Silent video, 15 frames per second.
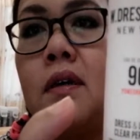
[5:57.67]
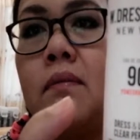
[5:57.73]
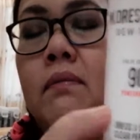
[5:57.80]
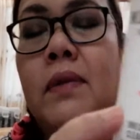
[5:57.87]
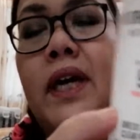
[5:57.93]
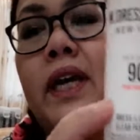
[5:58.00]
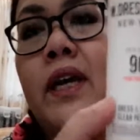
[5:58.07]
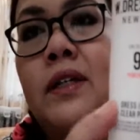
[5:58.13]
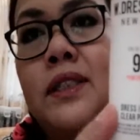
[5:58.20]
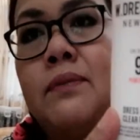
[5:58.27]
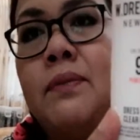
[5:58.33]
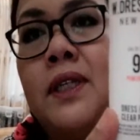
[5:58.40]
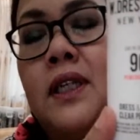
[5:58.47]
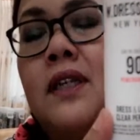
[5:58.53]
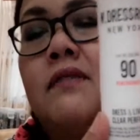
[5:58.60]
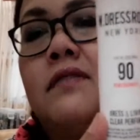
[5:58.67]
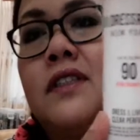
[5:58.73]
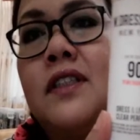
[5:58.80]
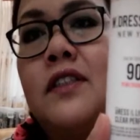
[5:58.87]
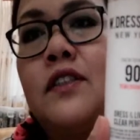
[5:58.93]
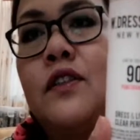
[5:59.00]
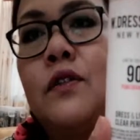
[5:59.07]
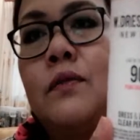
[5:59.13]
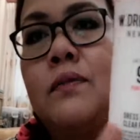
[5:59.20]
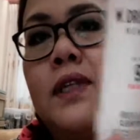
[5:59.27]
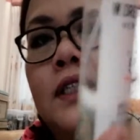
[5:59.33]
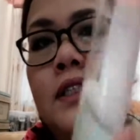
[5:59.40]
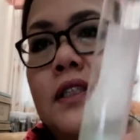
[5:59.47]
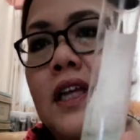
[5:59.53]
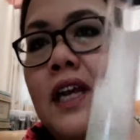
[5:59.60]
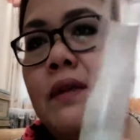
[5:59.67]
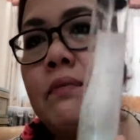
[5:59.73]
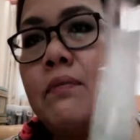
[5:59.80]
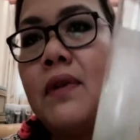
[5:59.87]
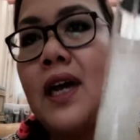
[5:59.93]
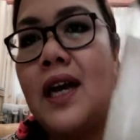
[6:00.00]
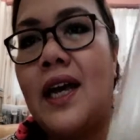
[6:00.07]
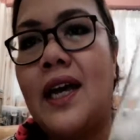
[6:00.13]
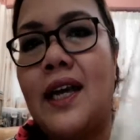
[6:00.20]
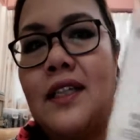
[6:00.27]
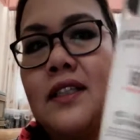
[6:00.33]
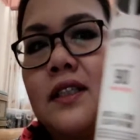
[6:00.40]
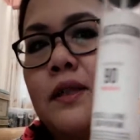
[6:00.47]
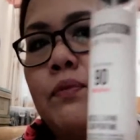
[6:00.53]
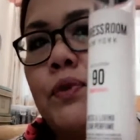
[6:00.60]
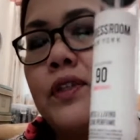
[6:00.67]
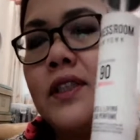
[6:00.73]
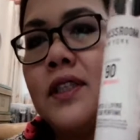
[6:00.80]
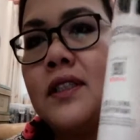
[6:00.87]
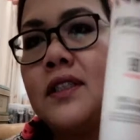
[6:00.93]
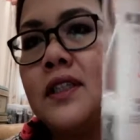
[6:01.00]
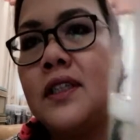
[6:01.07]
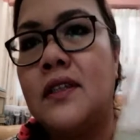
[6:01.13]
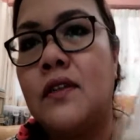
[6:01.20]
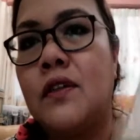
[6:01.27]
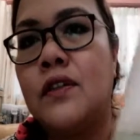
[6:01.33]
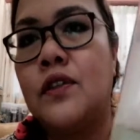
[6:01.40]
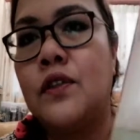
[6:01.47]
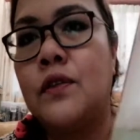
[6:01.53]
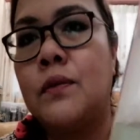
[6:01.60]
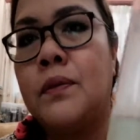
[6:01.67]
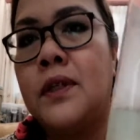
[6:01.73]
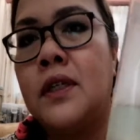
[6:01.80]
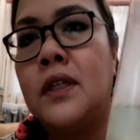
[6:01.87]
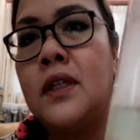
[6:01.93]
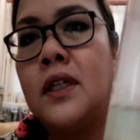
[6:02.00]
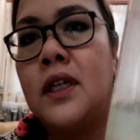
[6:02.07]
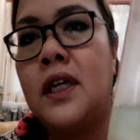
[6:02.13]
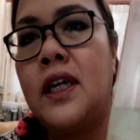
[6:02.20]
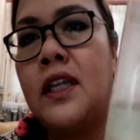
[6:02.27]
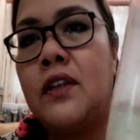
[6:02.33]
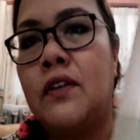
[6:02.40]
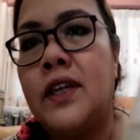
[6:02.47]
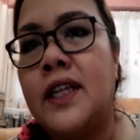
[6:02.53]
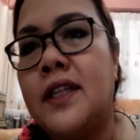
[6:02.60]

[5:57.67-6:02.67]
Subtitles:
My husband loves this so much. I actually bought this in October, and look